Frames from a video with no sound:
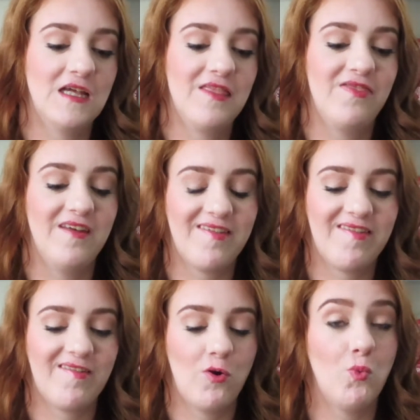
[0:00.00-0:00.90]

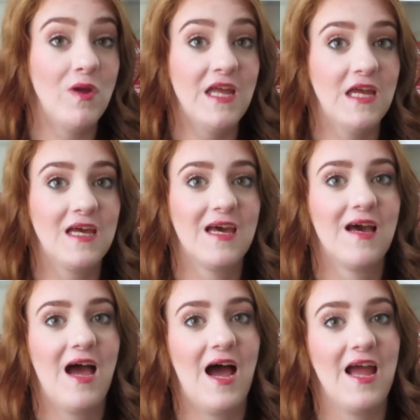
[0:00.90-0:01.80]
this week
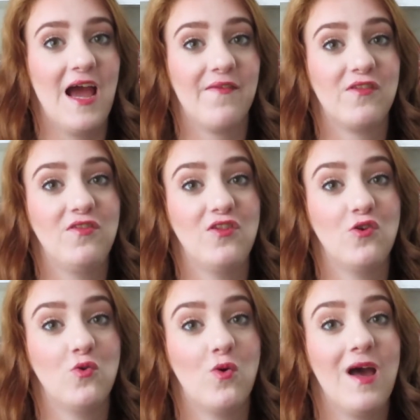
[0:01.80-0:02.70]
I have to
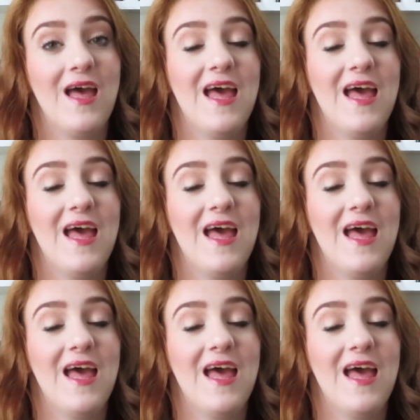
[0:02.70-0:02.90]
do